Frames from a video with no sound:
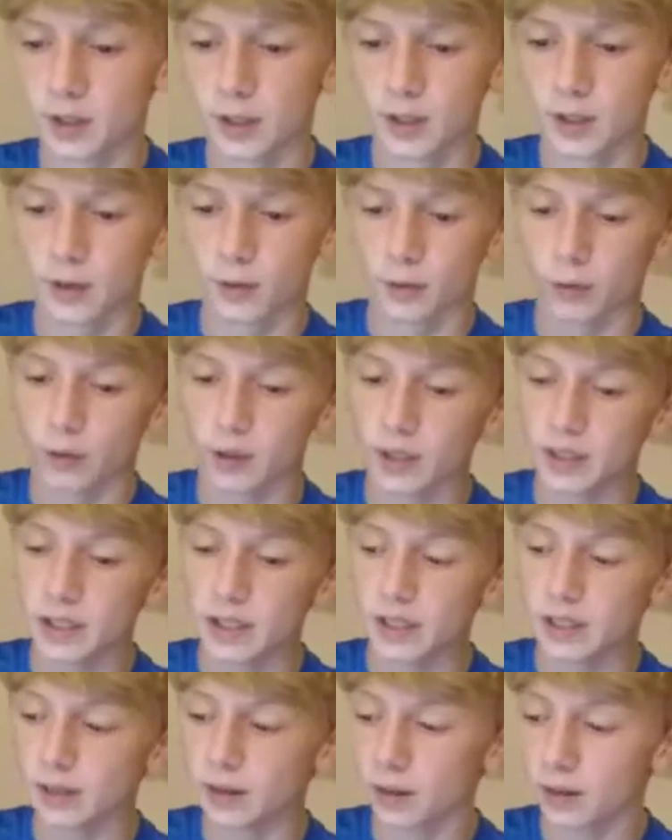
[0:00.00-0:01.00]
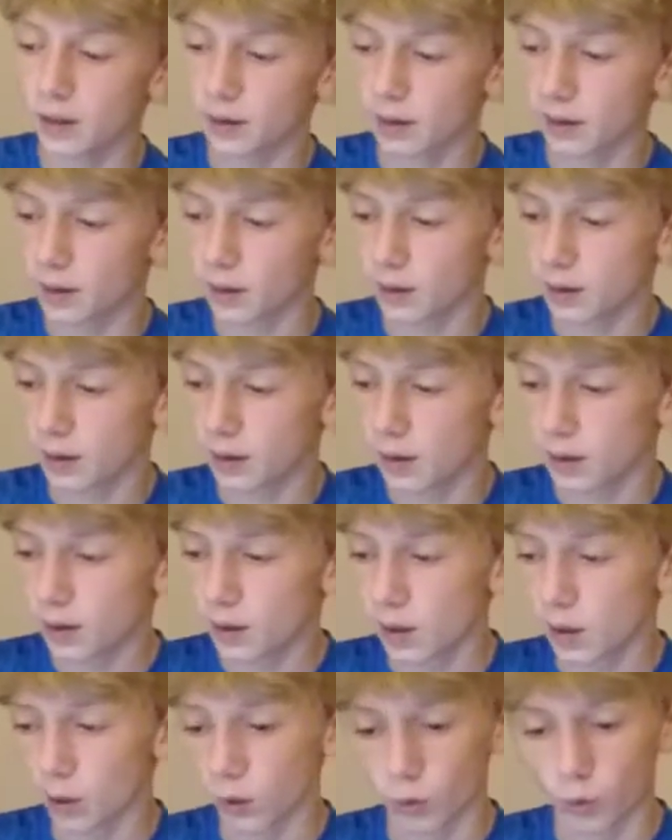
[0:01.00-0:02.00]
they're going to need
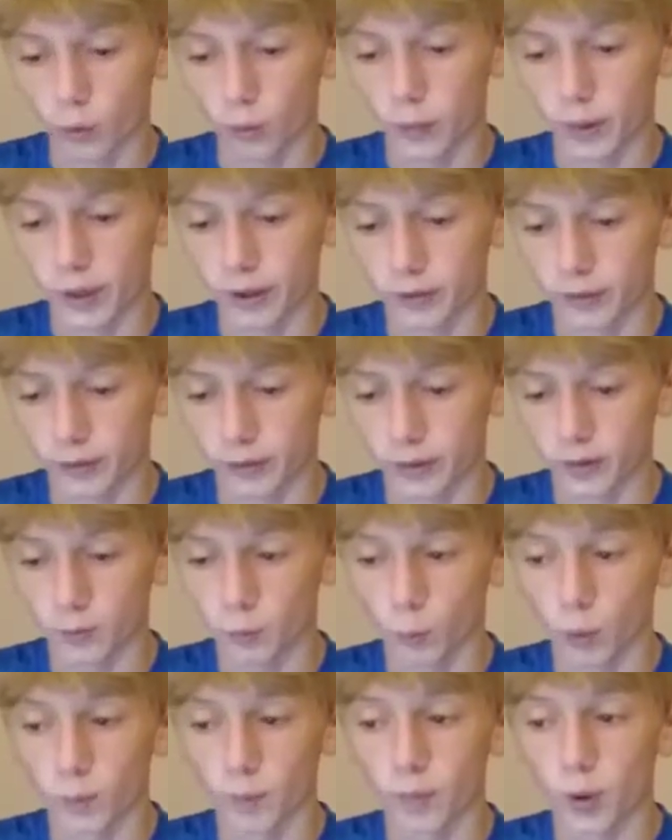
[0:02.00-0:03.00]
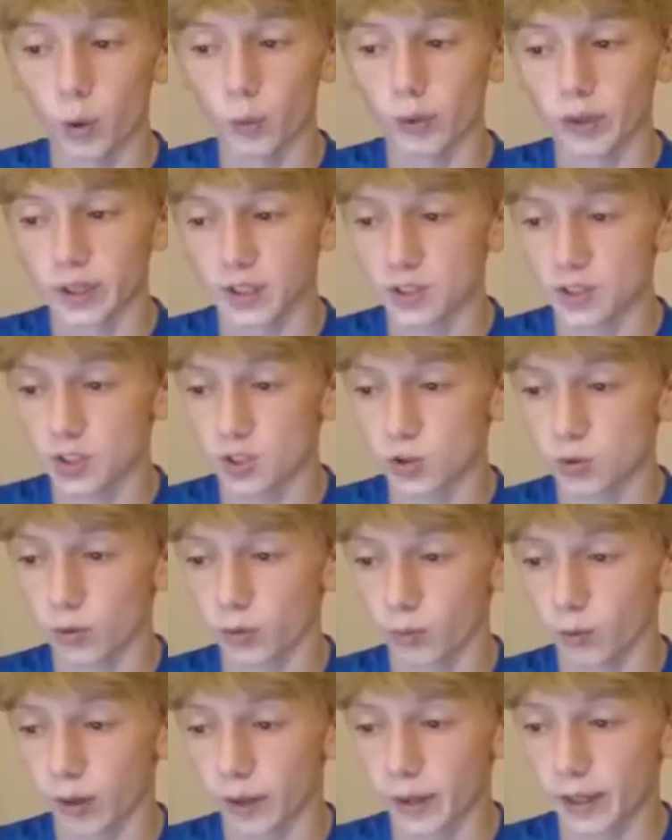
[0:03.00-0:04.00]
a little better than what Bo Nix is doing
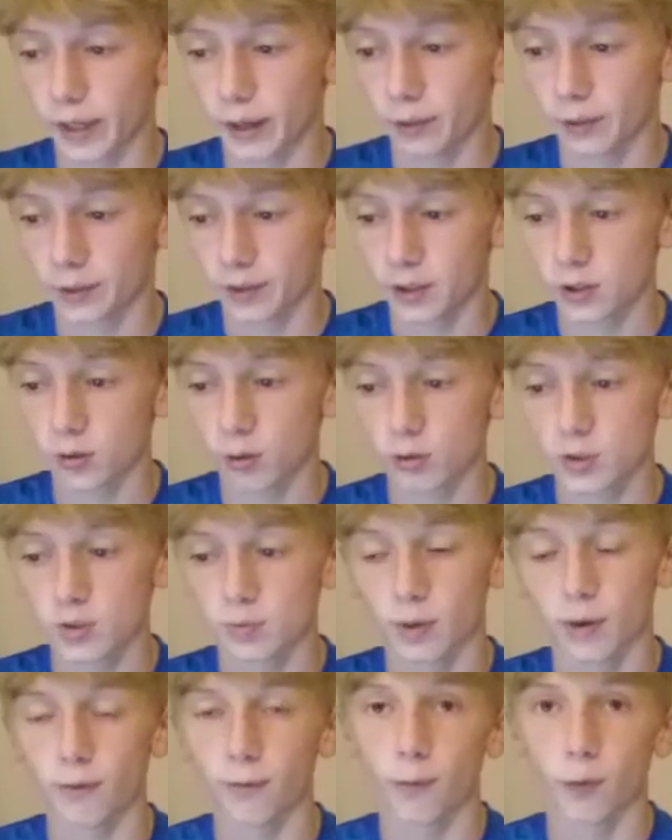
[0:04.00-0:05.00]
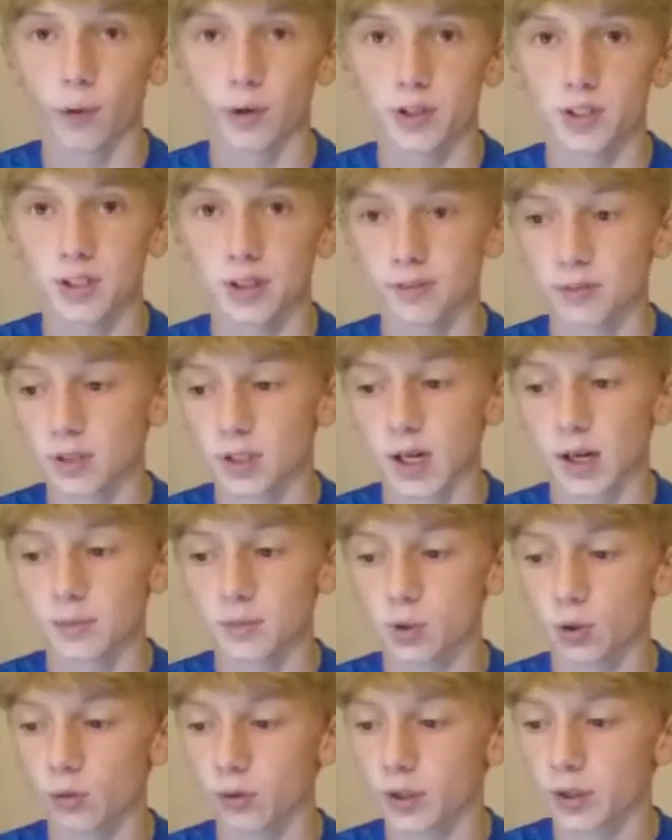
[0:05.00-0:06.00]
right now. He throws the ball 47 times,
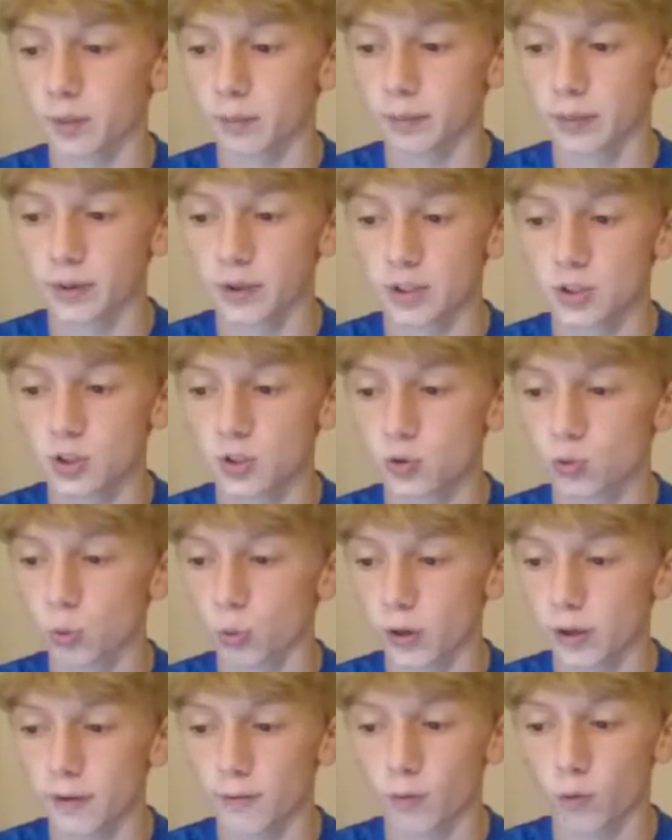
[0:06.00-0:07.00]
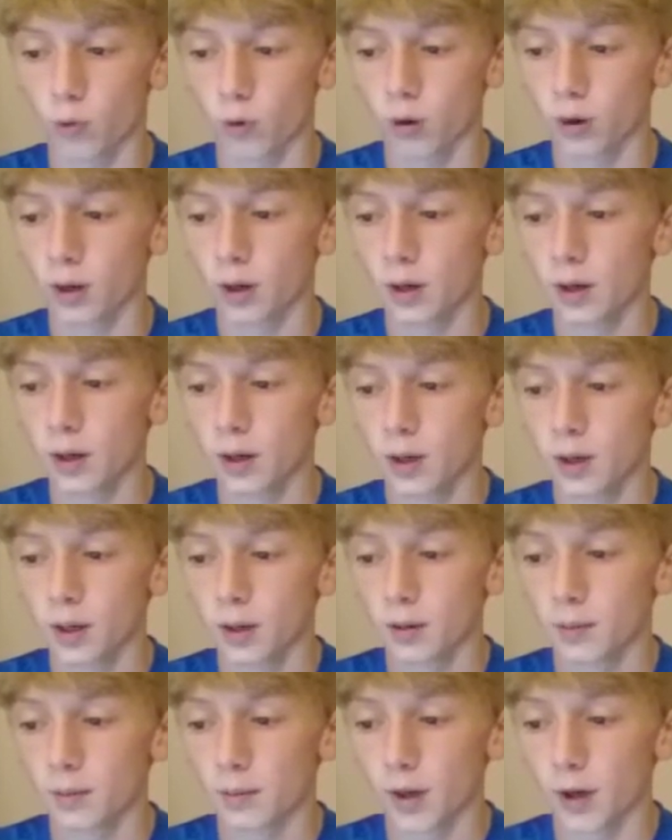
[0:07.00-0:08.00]
only completes 24
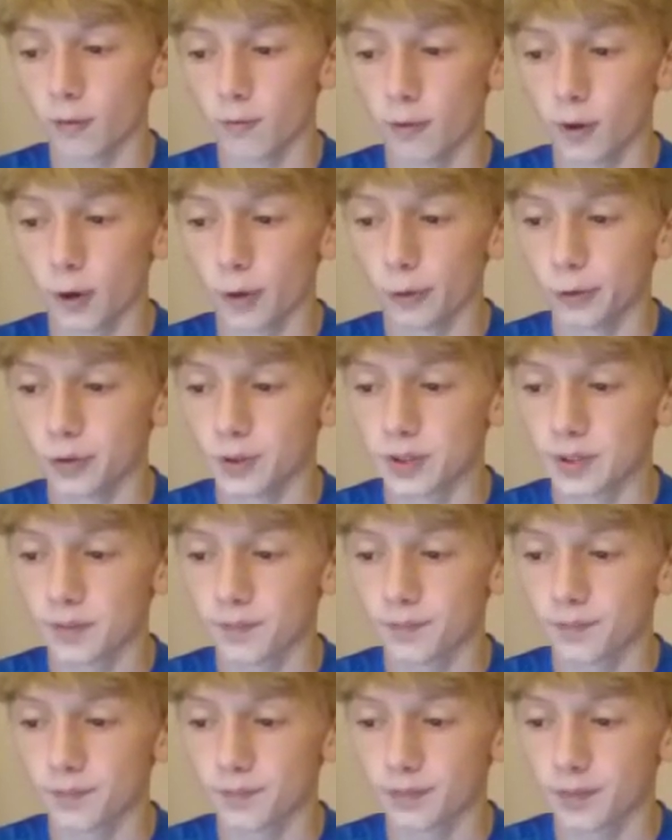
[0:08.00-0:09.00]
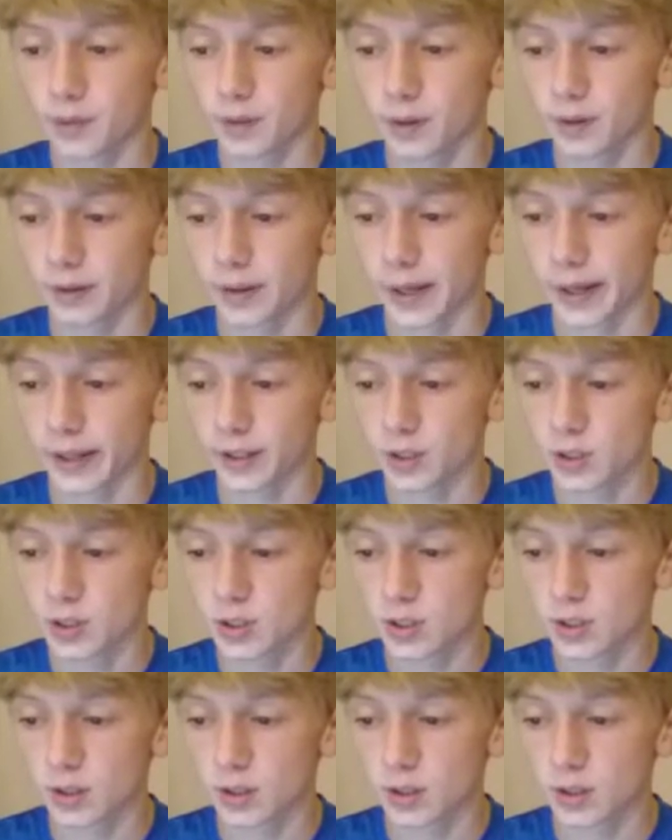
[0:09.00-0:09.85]
of those. That's